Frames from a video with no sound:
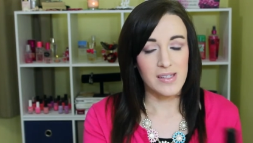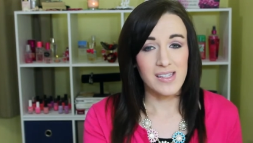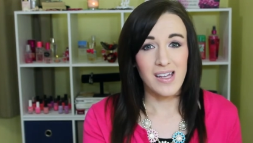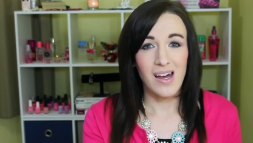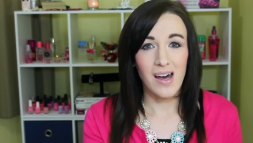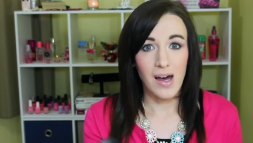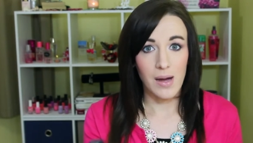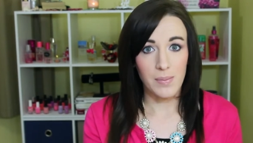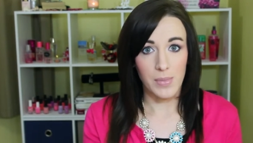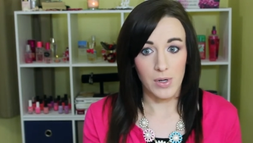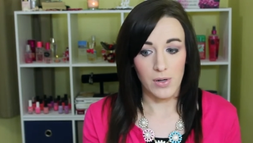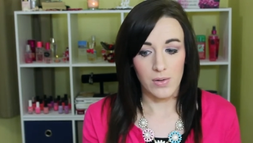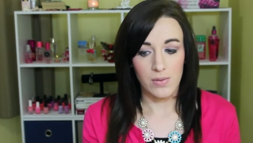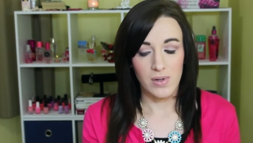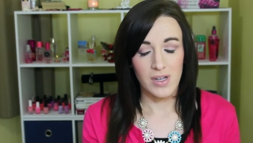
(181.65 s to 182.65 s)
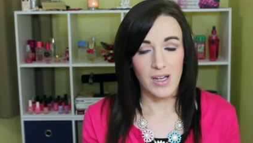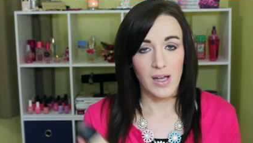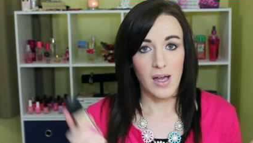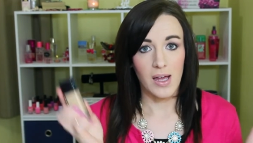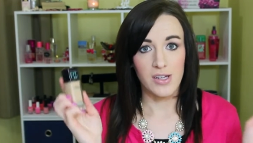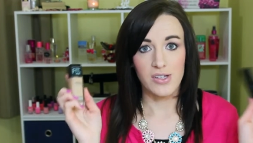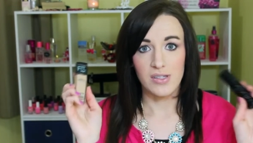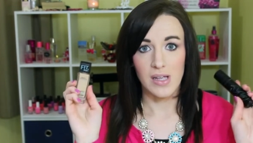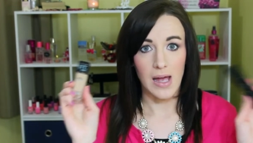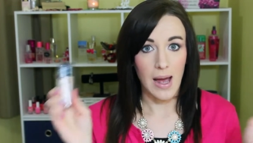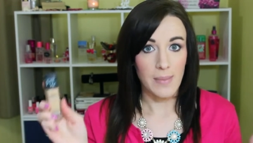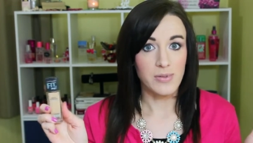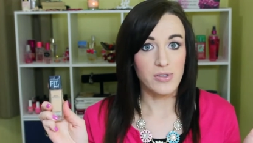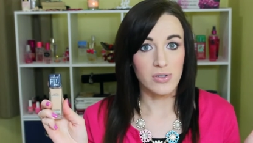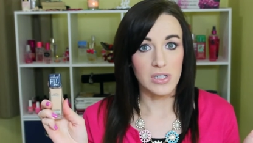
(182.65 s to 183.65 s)
this combo I just
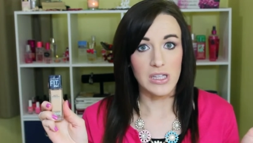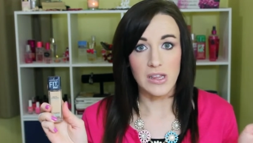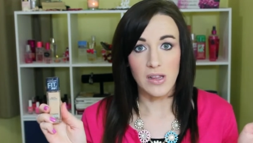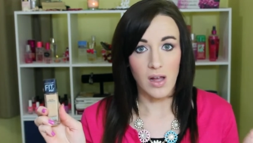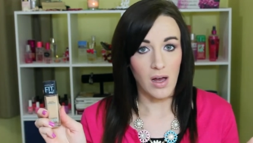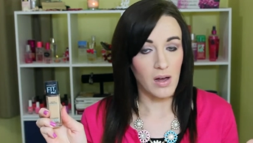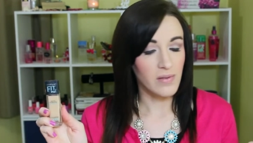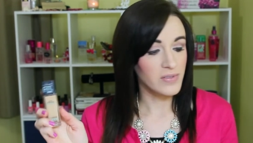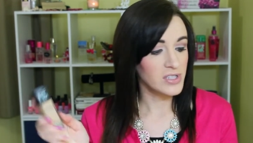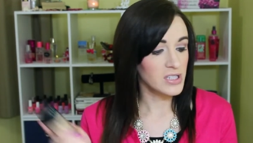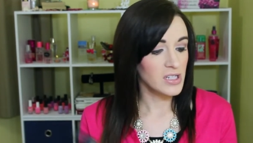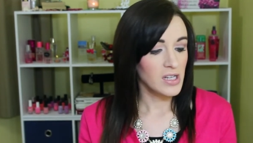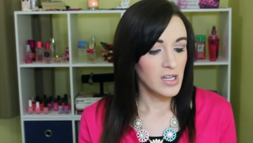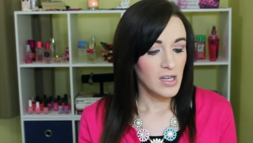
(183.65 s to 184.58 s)
absolutely loved.